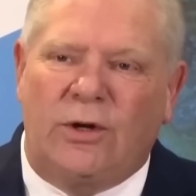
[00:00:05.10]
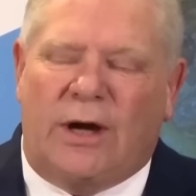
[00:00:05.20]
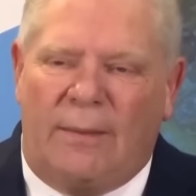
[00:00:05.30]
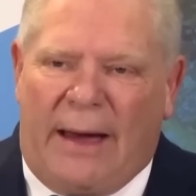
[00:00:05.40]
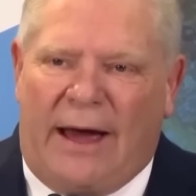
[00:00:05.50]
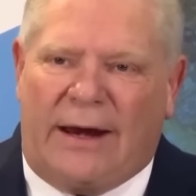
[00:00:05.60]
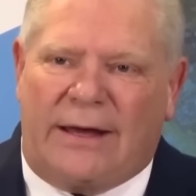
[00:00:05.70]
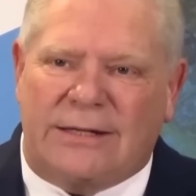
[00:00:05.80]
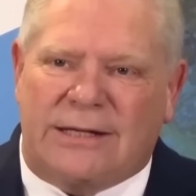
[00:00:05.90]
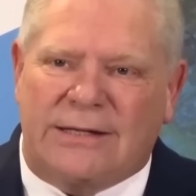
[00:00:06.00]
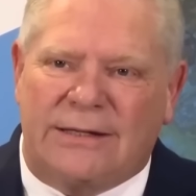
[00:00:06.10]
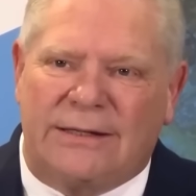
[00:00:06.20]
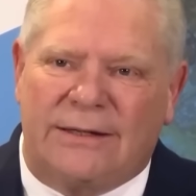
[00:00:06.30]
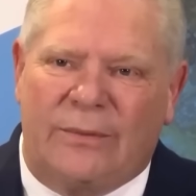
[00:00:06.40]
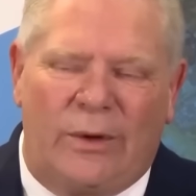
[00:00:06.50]
You come at us,
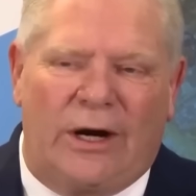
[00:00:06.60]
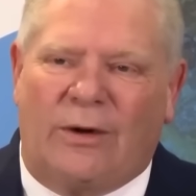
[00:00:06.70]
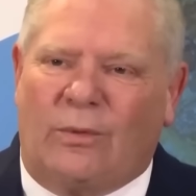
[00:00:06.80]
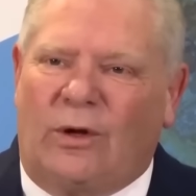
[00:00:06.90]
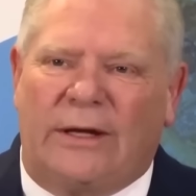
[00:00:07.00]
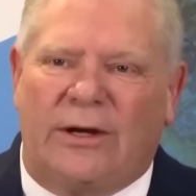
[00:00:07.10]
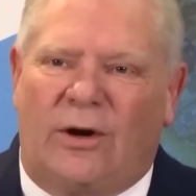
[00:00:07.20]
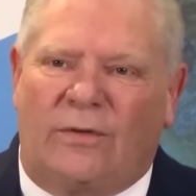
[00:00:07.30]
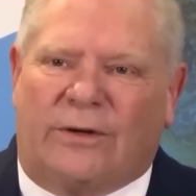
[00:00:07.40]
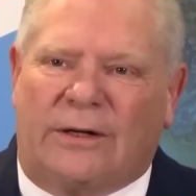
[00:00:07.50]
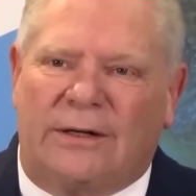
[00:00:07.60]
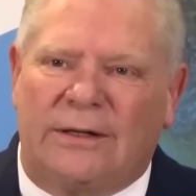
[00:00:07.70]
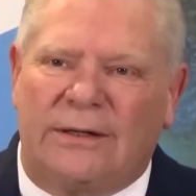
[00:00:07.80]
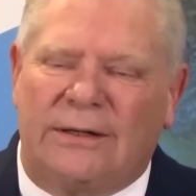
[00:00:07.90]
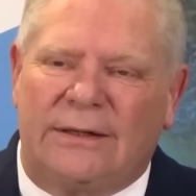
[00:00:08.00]
we aren't rolling over.
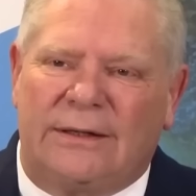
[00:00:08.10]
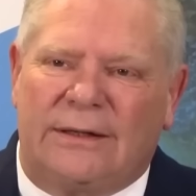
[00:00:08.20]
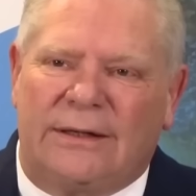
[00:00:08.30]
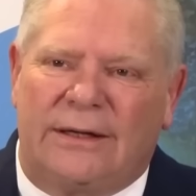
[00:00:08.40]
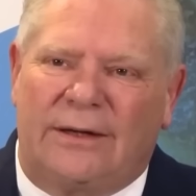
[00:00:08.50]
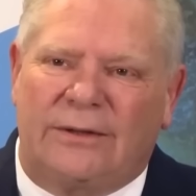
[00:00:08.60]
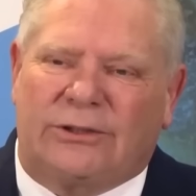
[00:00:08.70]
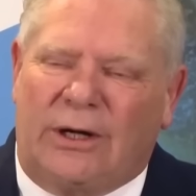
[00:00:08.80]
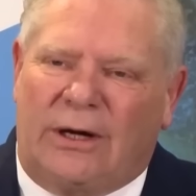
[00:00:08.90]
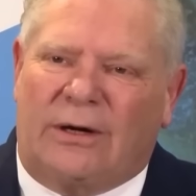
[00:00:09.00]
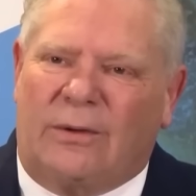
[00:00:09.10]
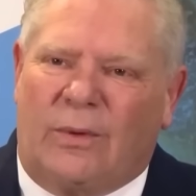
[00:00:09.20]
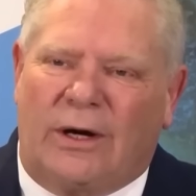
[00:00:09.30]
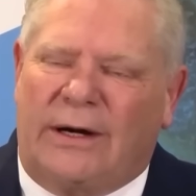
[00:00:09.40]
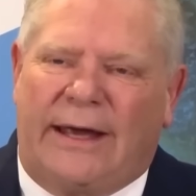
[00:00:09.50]
Sure,
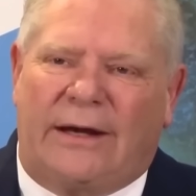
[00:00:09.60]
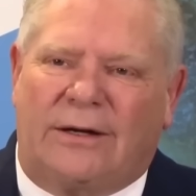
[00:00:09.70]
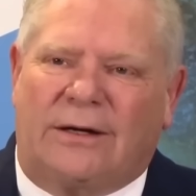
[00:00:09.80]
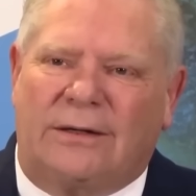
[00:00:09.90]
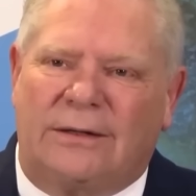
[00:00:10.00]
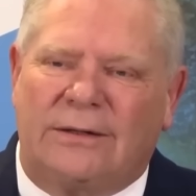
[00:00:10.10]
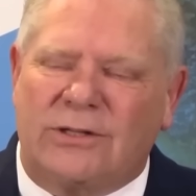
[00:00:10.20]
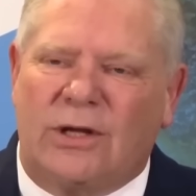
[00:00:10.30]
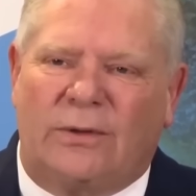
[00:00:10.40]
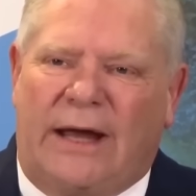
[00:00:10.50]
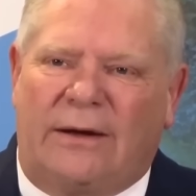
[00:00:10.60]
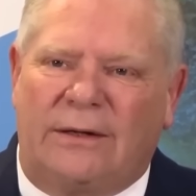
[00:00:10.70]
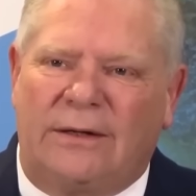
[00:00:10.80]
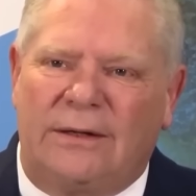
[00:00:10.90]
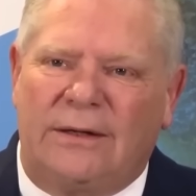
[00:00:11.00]
we're going to get hurt. There's no
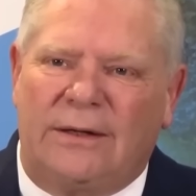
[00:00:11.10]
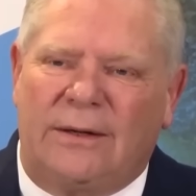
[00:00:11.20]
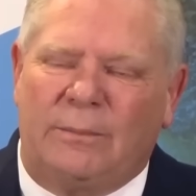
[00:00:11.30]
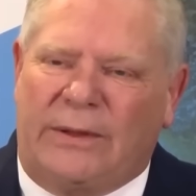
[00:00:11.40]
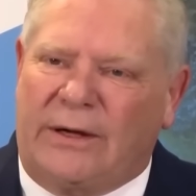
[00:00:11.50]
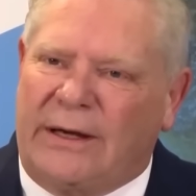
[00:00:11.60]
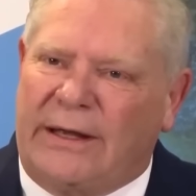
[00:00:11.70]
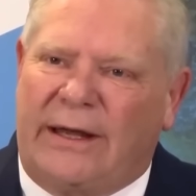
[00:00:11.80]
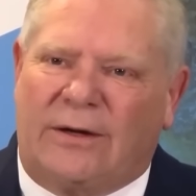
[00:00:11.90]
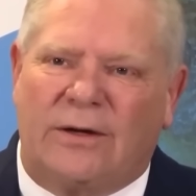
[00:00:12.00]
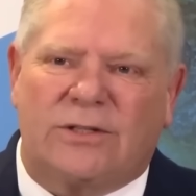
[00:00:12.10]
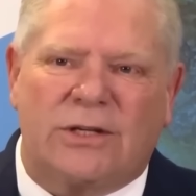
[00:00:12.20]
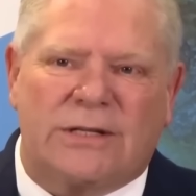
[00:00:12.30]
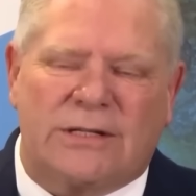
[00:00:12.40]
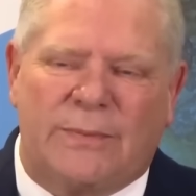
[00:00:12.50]
doubt. But they're going to get hurt
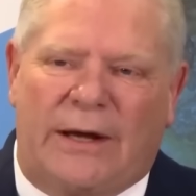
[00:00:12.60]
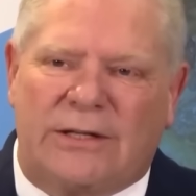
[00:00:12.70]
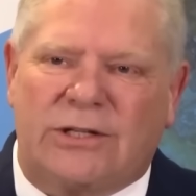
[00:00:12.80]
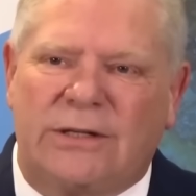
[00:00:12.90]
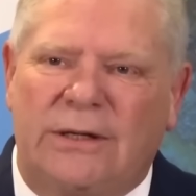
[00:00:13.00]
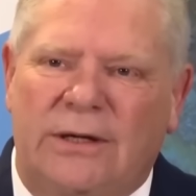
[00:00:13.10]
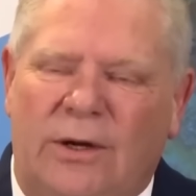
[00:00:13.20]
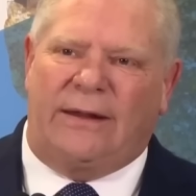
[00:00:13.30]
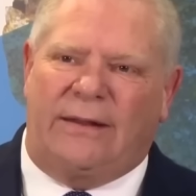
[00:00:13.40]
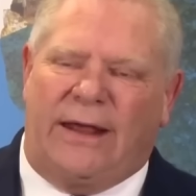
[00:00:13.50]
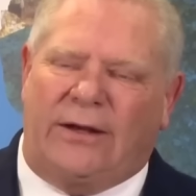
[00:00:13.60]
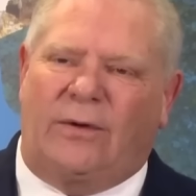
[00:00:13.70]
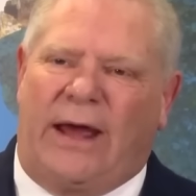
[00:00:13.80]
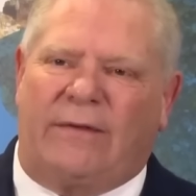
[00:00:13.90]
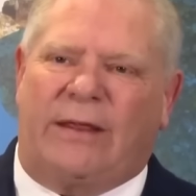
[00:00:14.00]
just as much. They
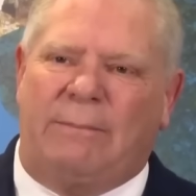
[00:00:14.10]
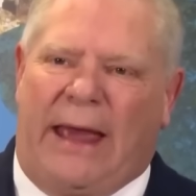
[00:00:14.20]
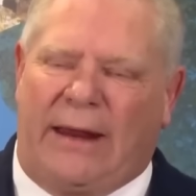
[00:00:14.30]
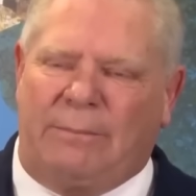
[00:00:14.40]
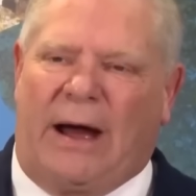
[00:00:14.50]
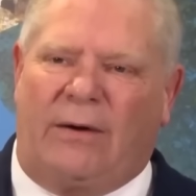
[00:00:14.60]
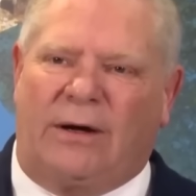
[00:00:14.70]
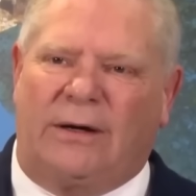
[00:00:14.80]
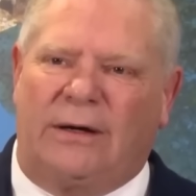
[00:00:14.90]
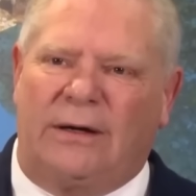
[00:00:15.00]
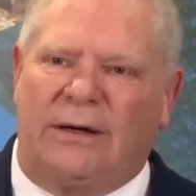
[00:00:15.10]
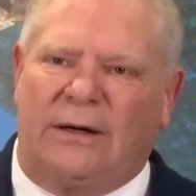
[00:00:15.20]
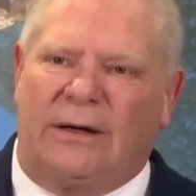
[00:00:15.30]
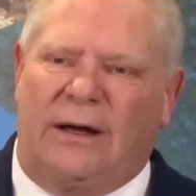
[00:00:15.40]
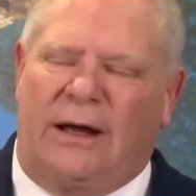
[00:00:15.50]
don't have the manpower
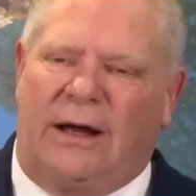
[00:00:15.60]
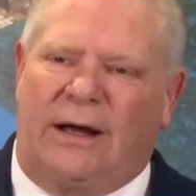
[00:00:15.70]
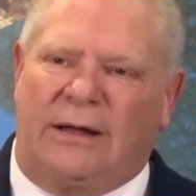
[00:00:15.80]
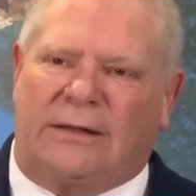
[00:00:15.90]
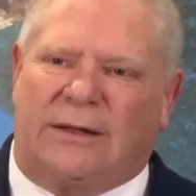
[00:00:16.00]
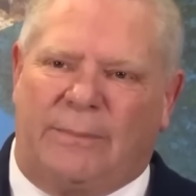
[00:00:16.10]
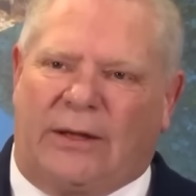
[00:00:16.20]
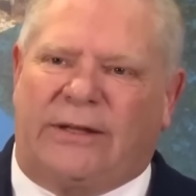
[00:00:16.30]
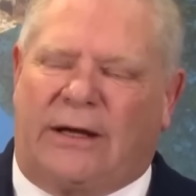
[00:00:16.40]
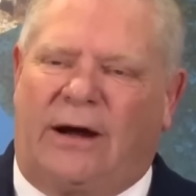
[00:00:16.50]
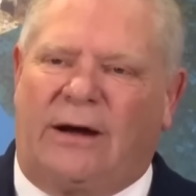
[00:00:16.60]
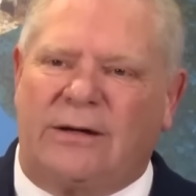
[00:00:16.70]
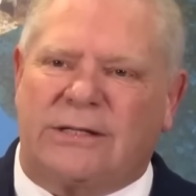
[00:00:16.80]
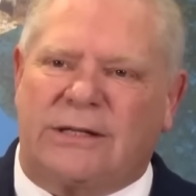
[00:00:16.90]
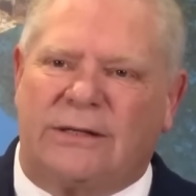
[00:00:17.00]
to build the
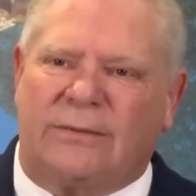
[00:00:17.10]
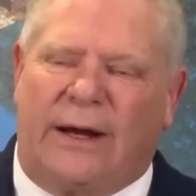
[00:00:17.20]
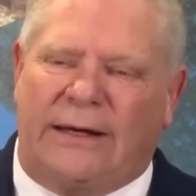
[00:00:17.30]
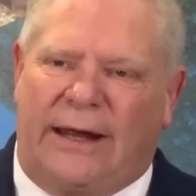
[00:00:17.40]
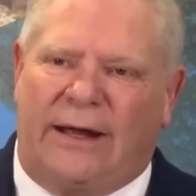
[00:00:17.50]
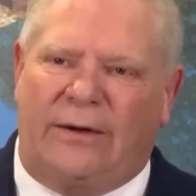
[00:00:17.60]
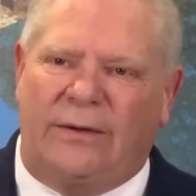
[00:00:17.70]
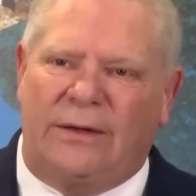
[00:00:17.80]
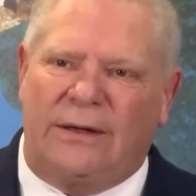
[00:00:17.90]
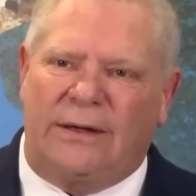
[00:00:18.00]
cars right now.